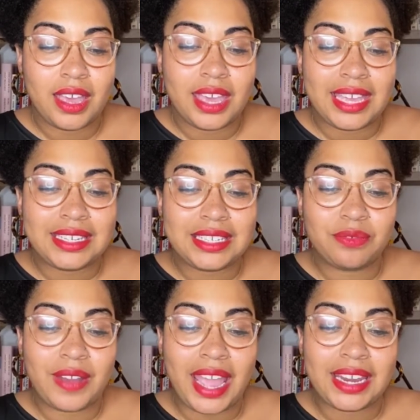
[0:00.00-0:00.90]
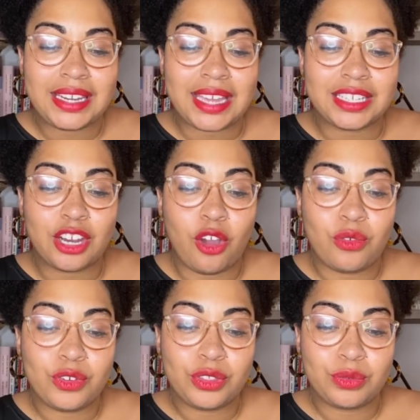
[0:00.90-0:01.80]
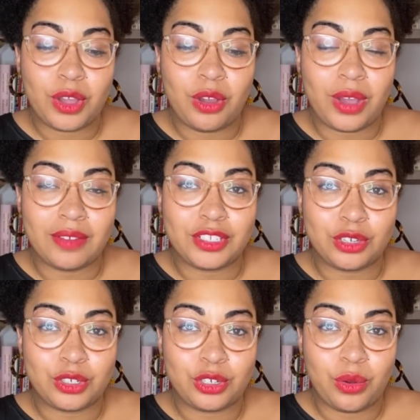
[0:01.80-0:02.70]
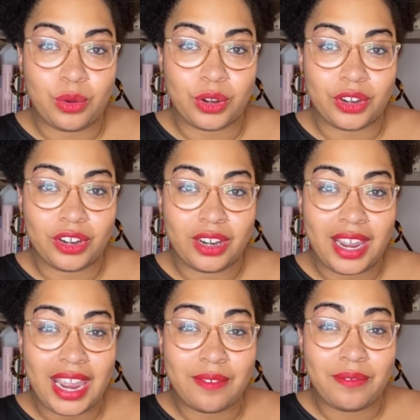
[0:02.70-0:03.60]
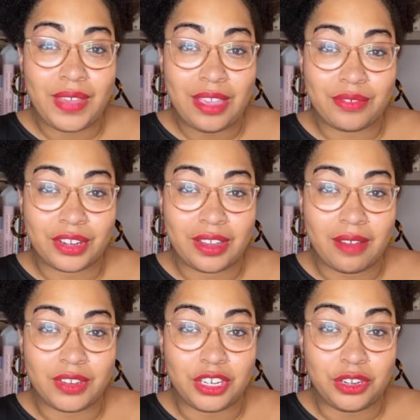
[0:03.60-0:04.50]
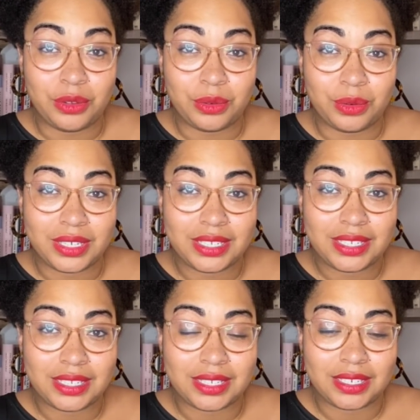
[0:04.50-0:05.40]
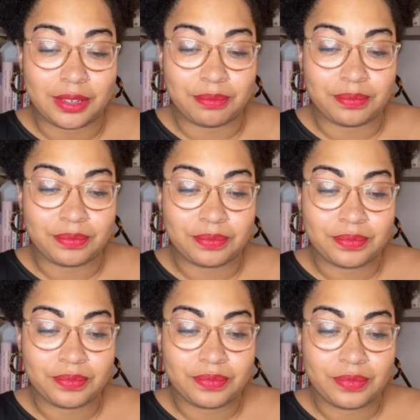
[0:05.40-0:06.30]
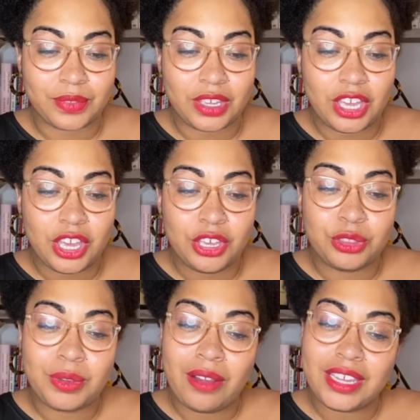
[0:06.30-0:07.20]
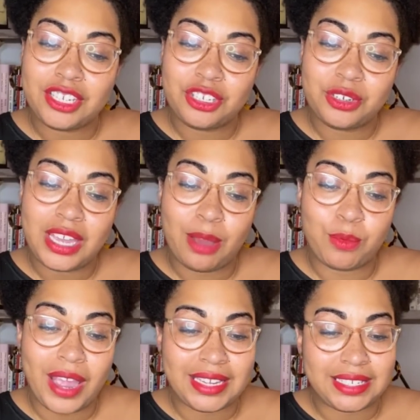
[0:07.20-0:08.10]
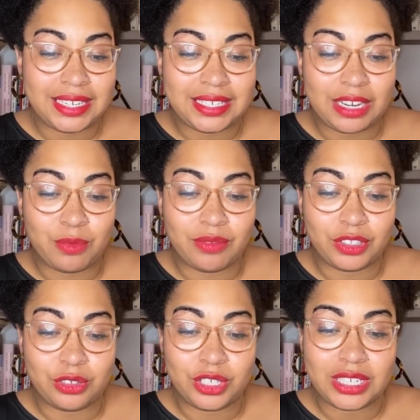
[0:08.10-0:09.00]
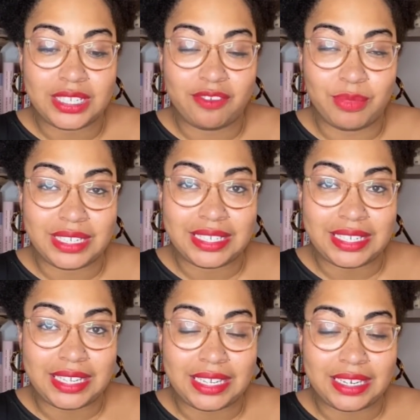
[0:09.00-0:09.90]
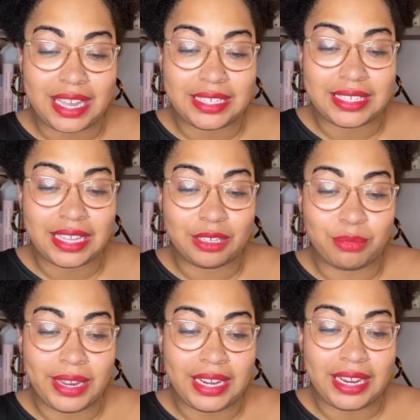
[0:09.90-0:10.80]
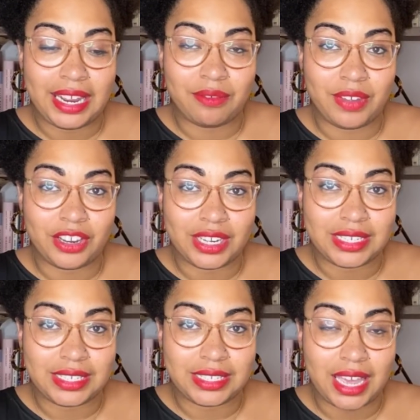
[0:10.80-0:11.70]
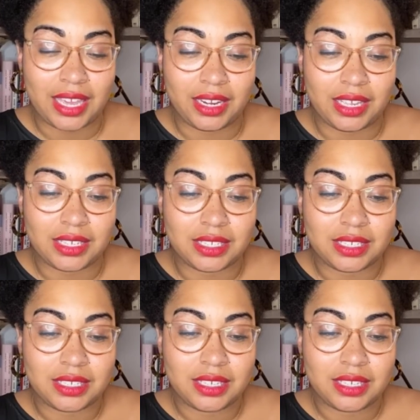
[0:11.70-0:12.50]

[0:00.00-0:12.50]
It is defined as an overthrow of social order in favor of a new system. Throughout history, uprisings and revolutions have been seen and celebrated in various societies.